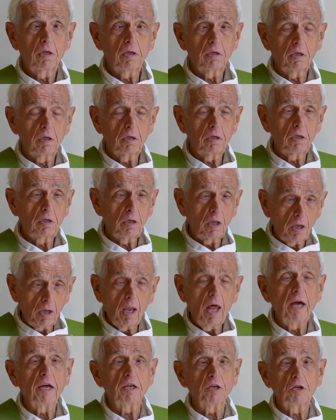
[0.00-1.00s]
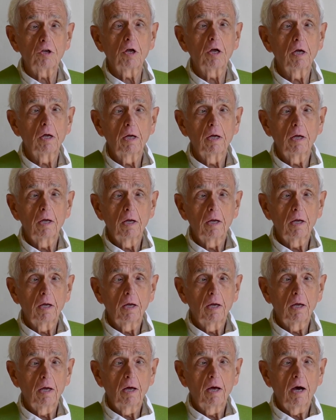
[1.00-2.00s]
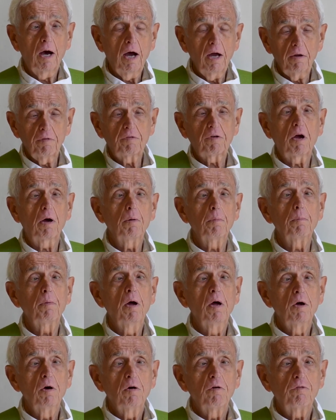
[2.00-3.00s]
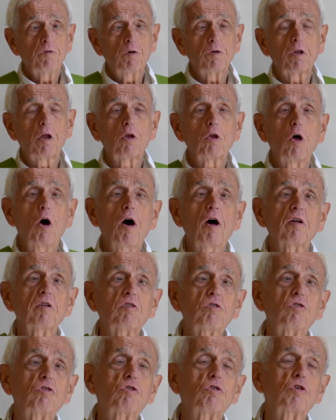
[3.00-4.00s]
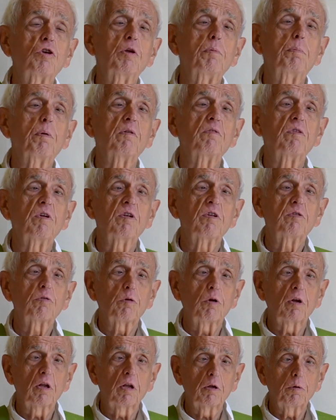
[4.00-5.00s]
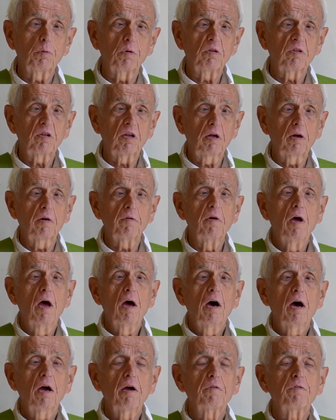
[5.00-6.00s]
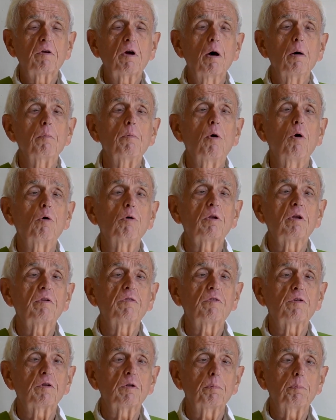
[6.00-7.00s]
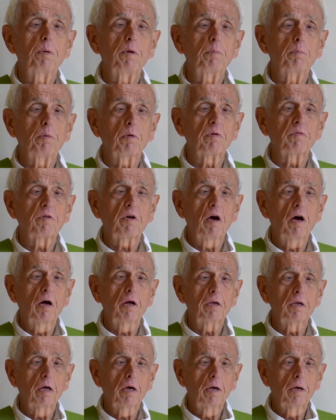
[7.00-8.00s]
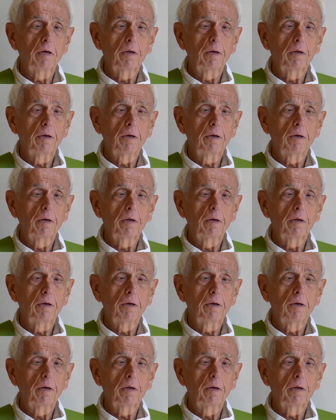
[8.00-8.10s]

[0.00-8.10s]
the light. I have come for the lost sheep of Israel, it would say. I have come only for the people of God.